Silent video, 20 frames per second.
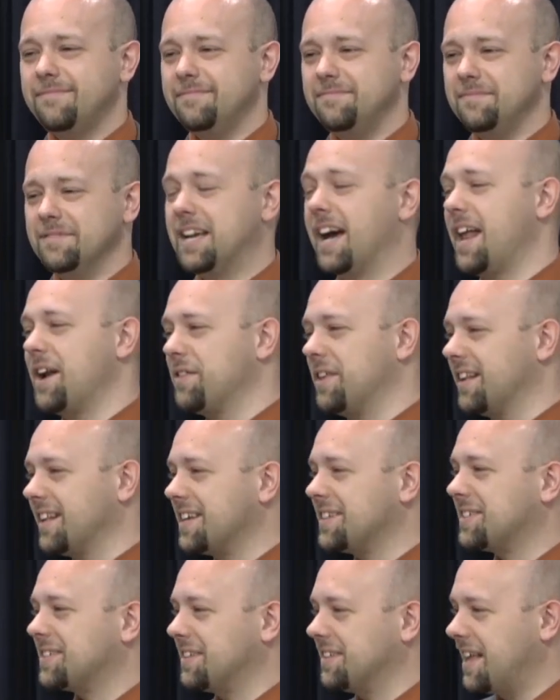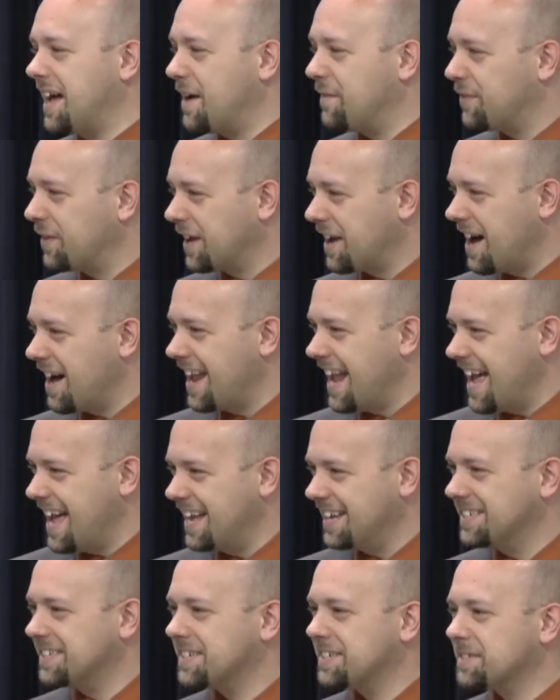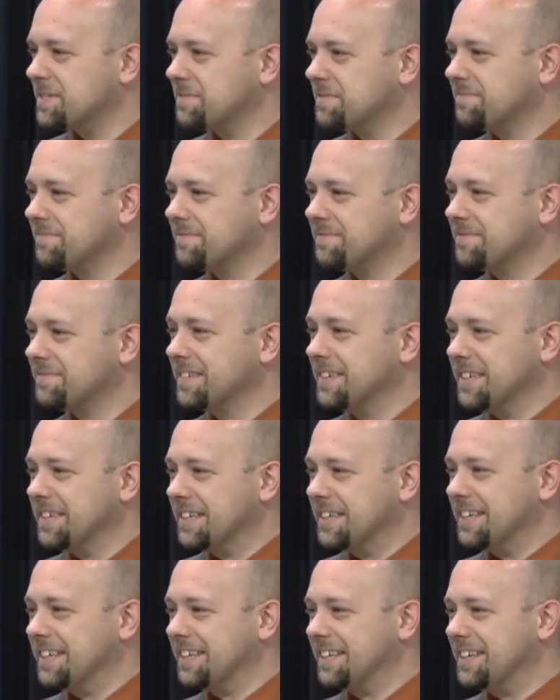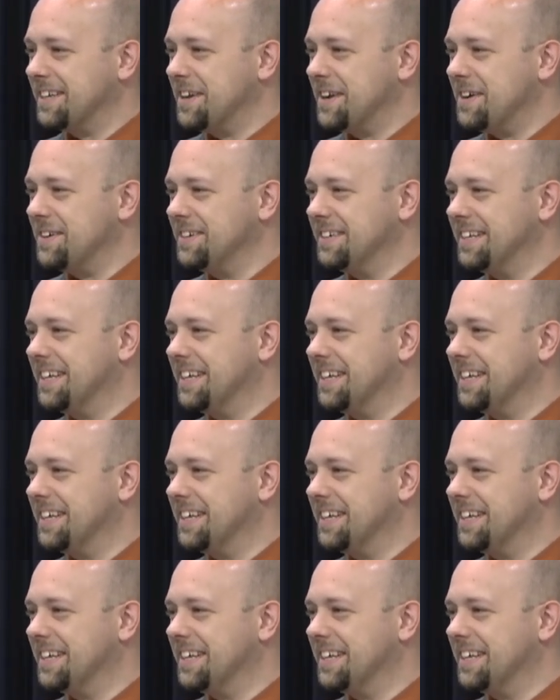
don't think that's the laugh that God has. You know?